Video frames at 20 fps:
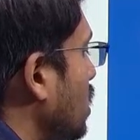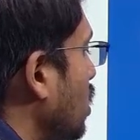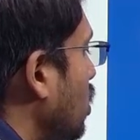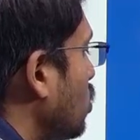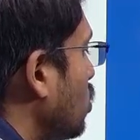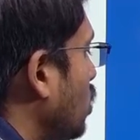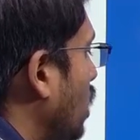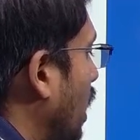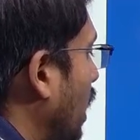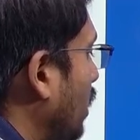
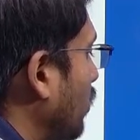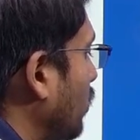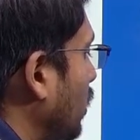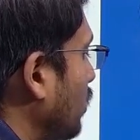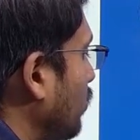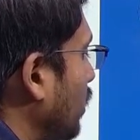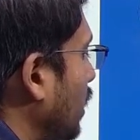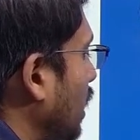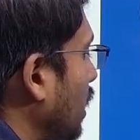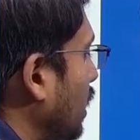So I1
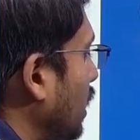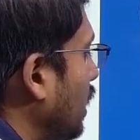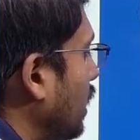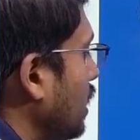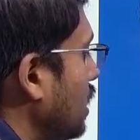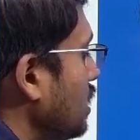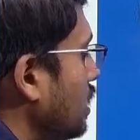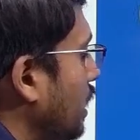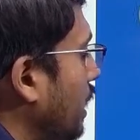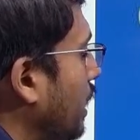we can take it
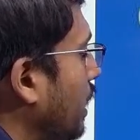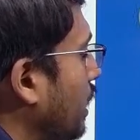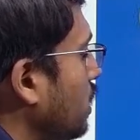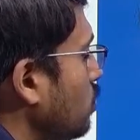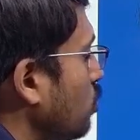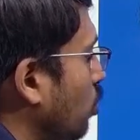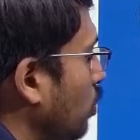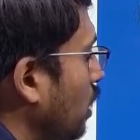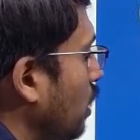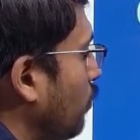as it is
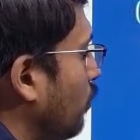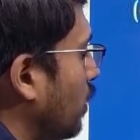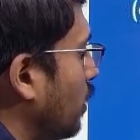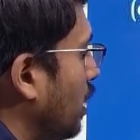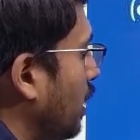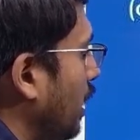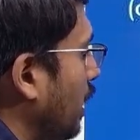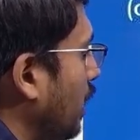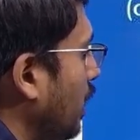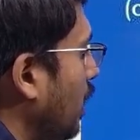only for a
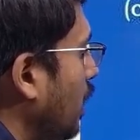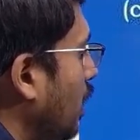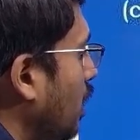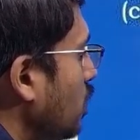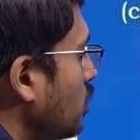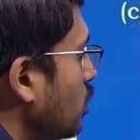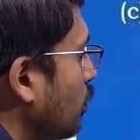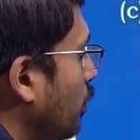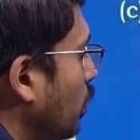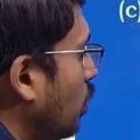ring.
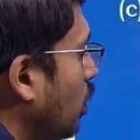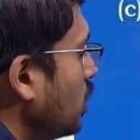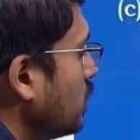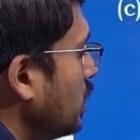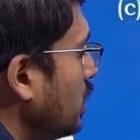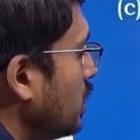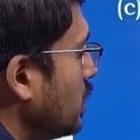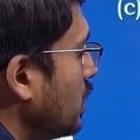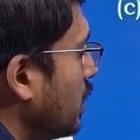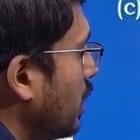So because it
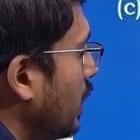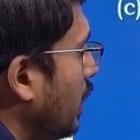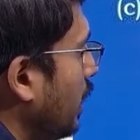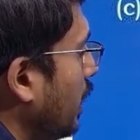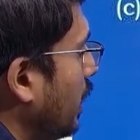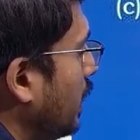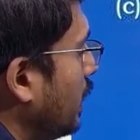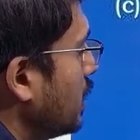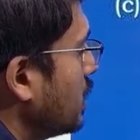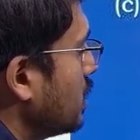is a ring,
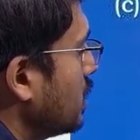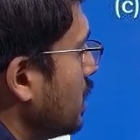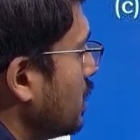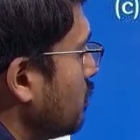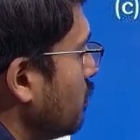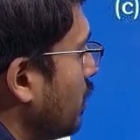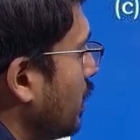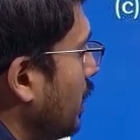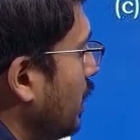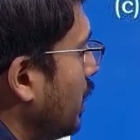it is just we
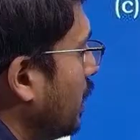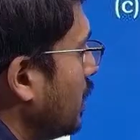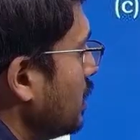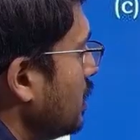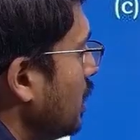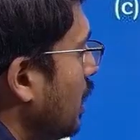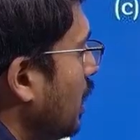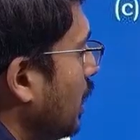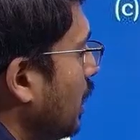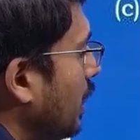write it as
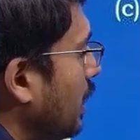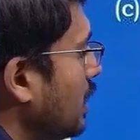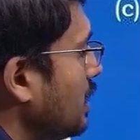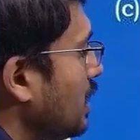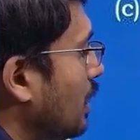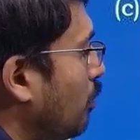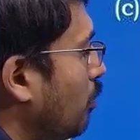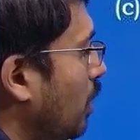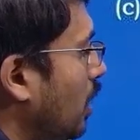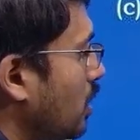it is
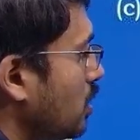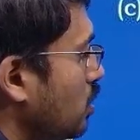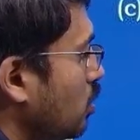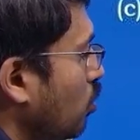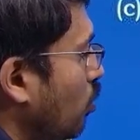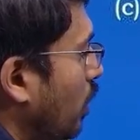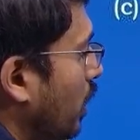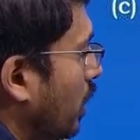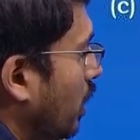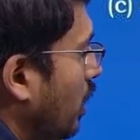mr
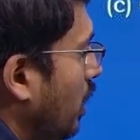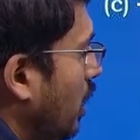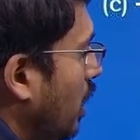square.